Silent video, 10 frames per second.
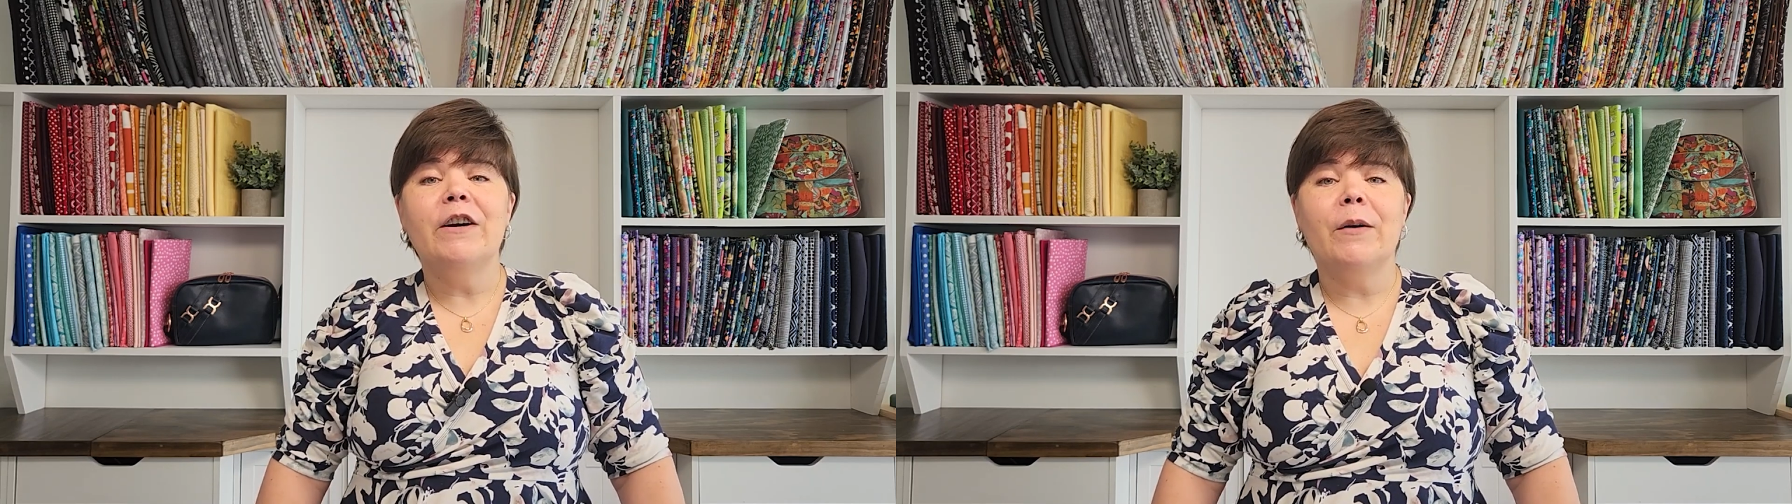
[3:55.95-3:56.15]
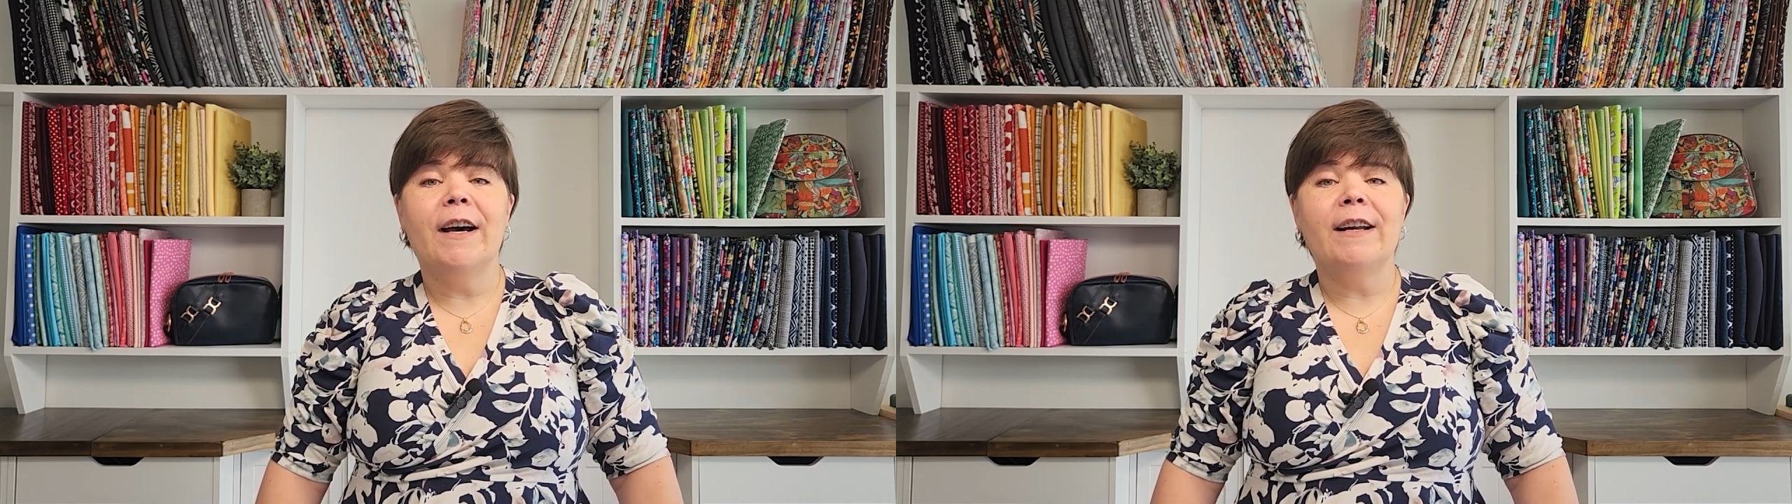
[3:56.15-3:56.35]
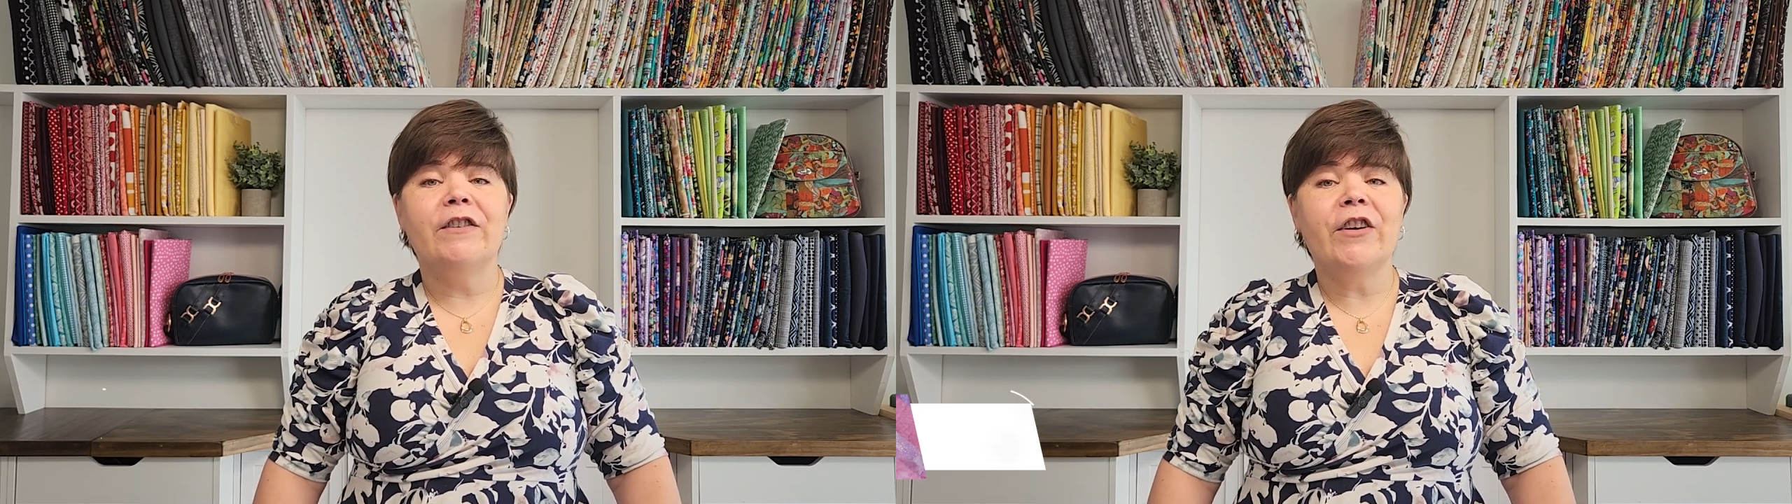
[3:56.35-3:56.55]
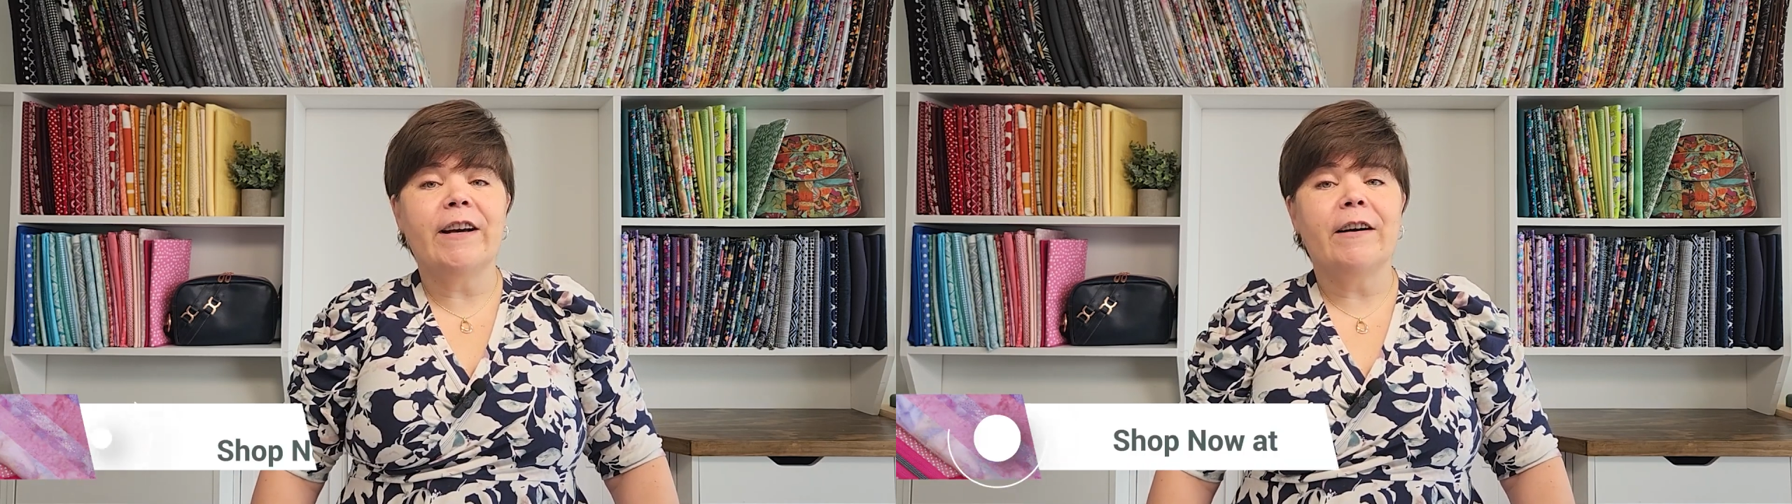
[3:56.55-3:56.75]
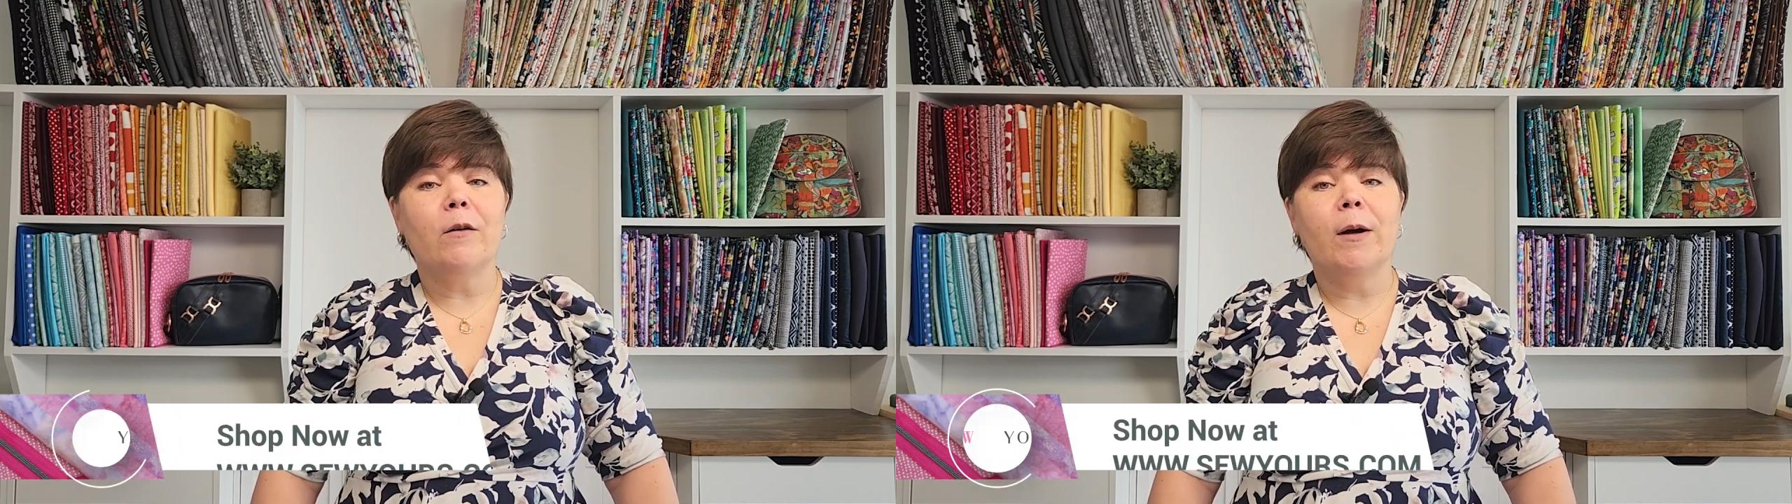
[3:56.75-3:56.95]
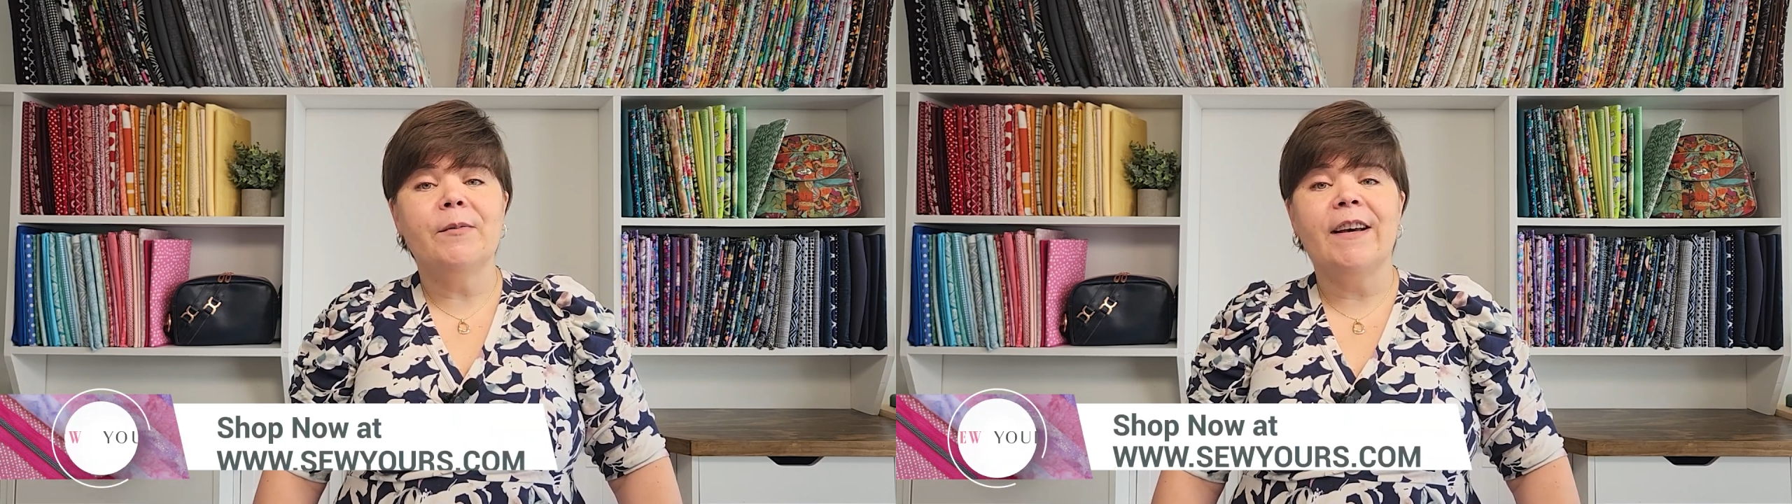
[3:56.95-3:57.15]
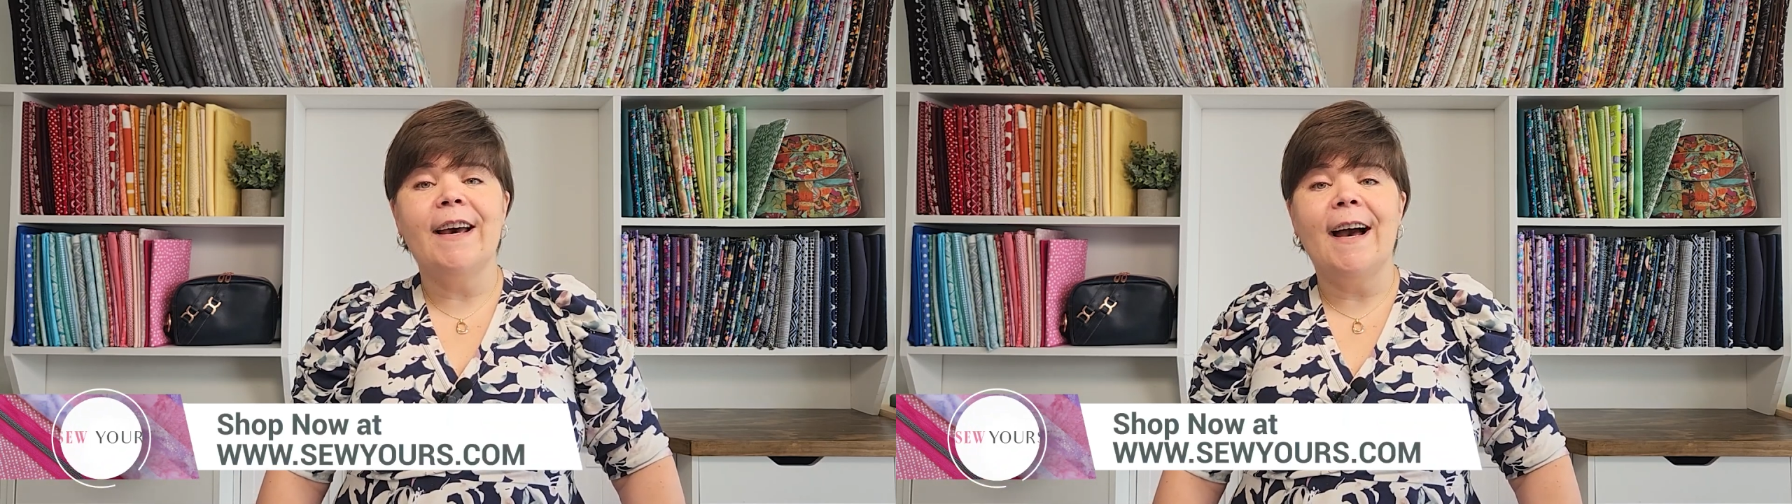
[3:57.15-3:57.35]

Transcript: Go ahead and check out our website